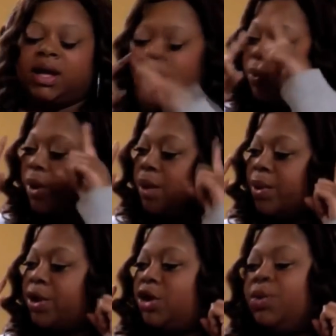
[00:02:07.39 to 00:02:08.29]
Anywhere
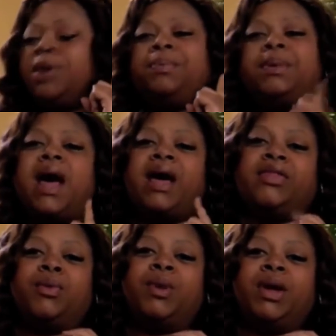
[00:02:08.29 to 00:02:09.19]
where you would apply
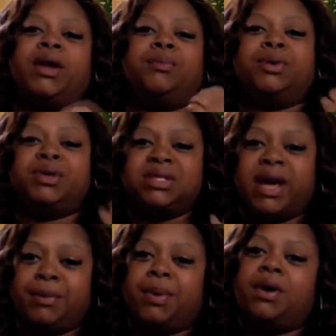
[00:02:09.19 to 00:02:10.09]
the wig and put tape